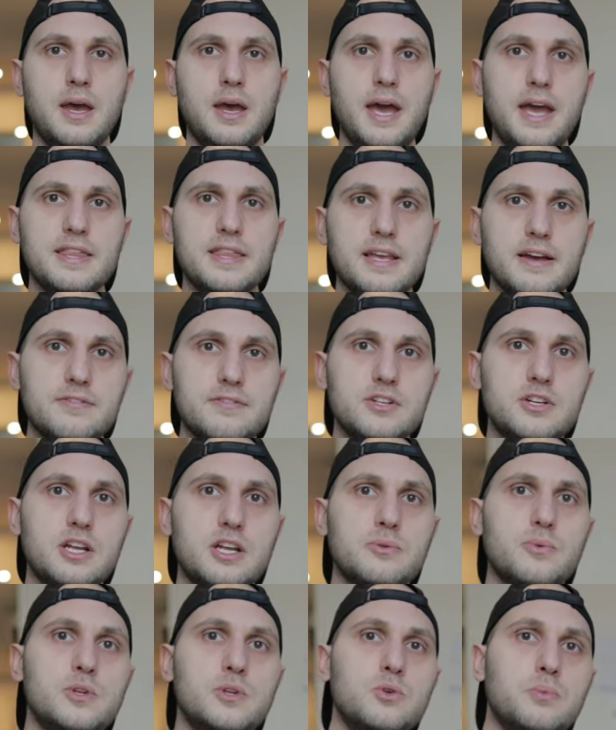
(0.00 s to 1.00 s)
and after
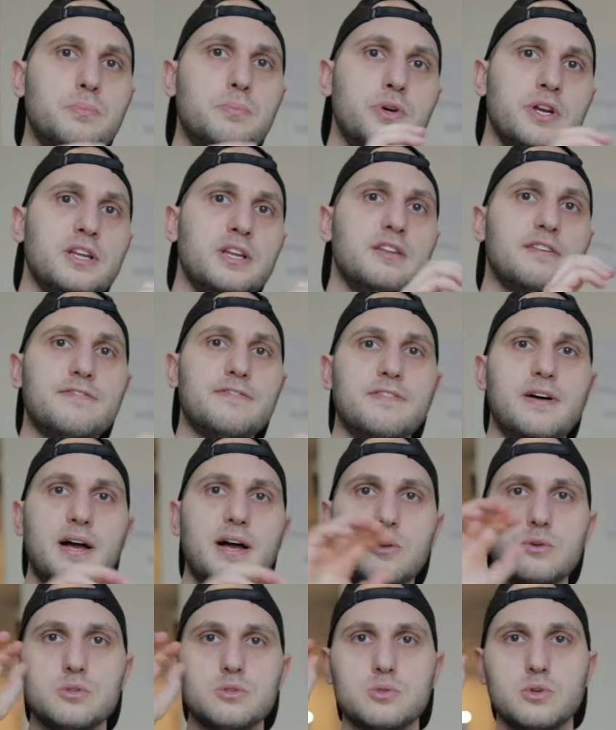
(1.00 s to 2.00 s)
that, when you bring the
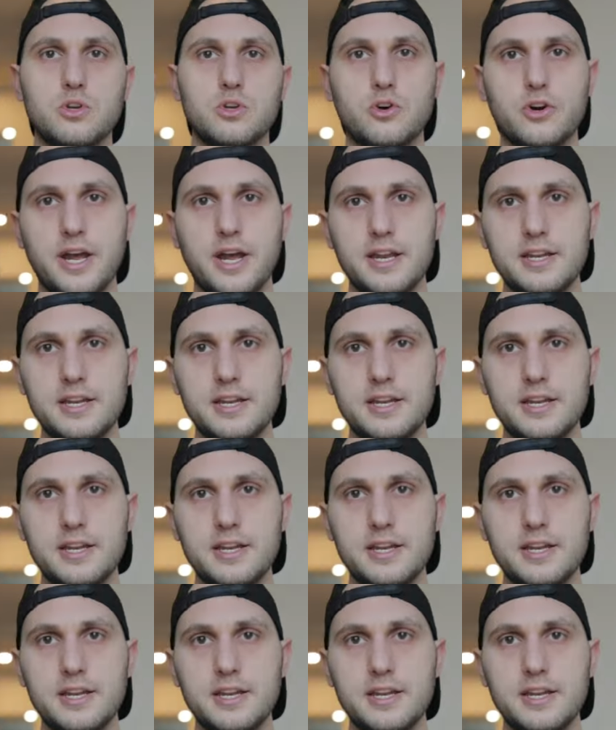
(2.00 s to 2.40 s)
files to your